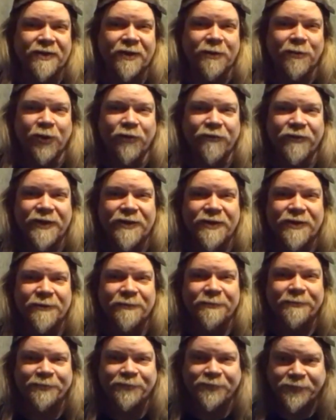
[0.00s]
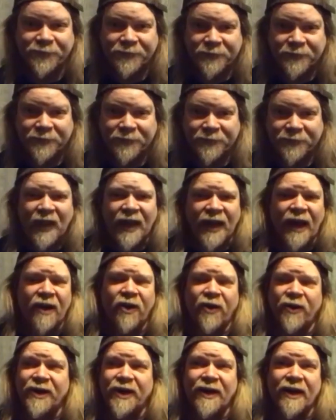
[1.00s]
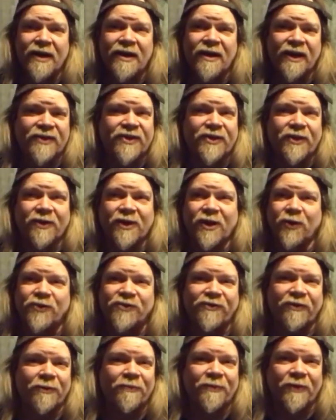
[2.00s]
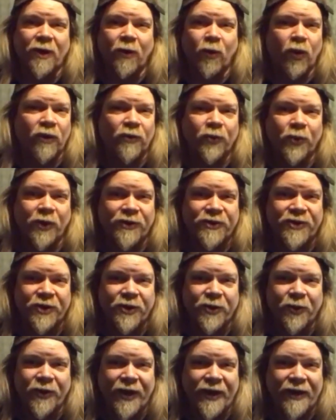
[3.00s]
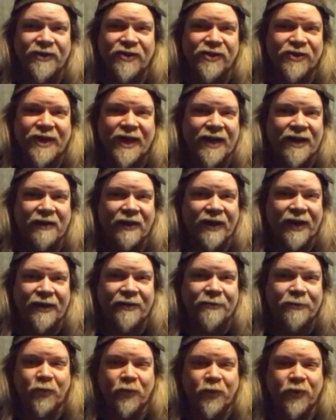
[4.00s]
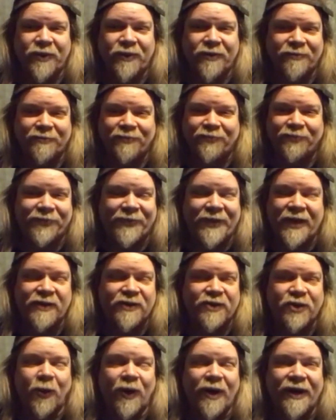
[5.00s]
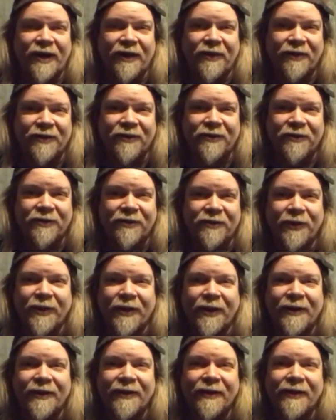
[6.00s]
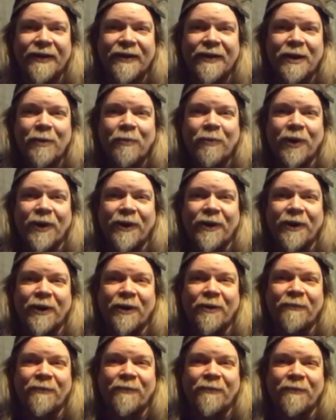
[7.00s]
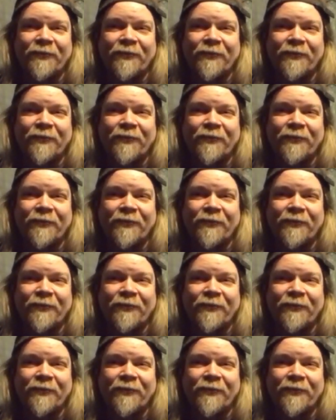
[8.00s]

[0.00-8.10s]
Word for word: in movies. Yeah, I heard it still goes from uh, World War II. They just kind of like they just don't want anything to do with that. But um,